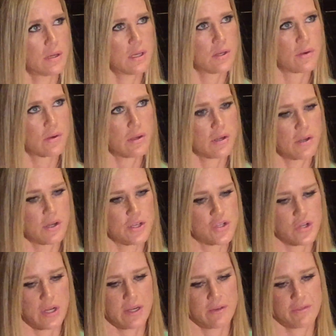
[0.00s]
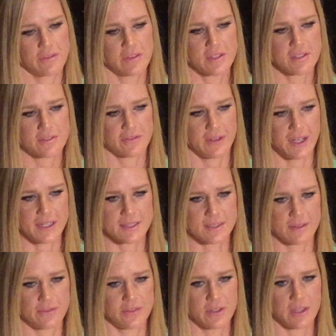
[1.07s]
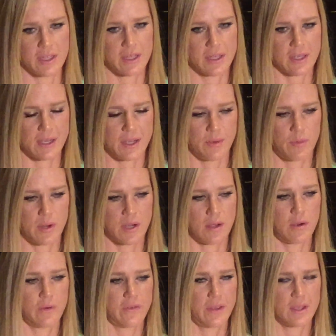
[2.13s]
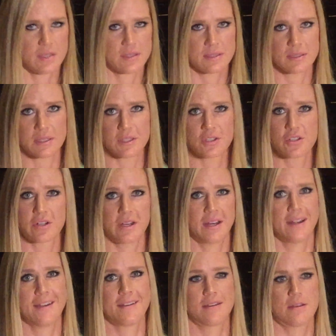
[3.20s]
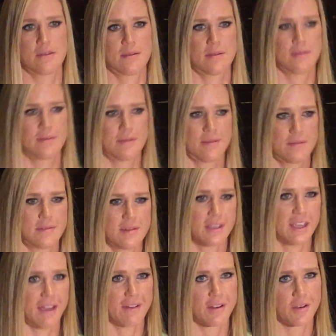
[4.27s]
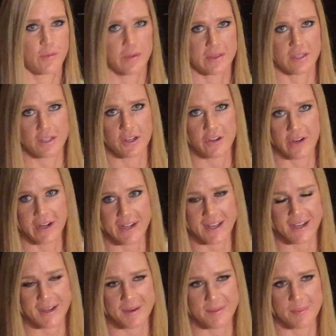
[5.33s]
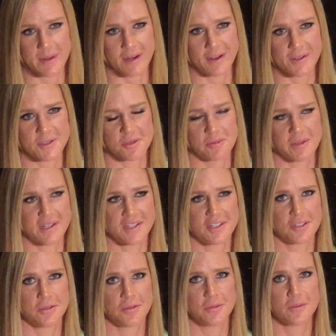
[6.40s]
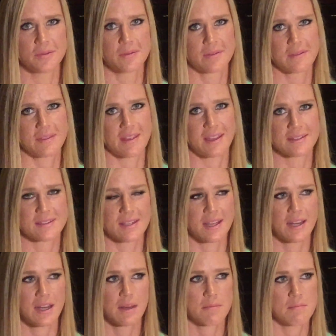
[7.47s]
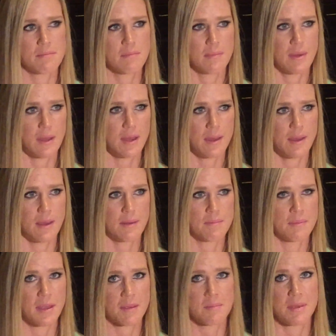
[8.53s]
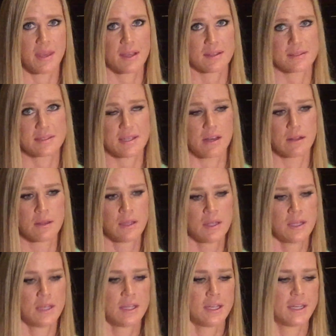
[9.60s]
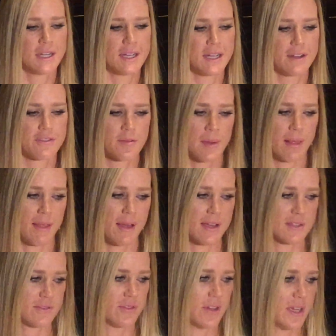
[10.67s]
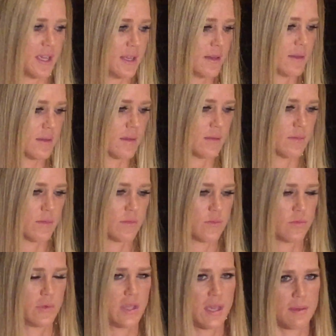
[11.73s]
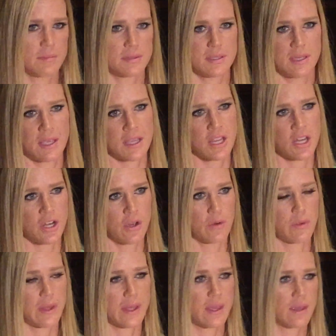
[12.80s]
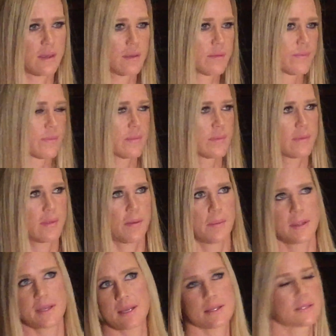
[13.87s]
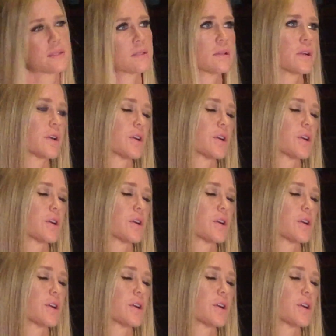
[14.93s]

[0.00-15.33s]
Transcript: in order to train for these fights, I feel like I want to obviously train to counter what they're great at, but I also want to do things that make me excel. For my last fight, we kept saying, you know, like, everybody asks,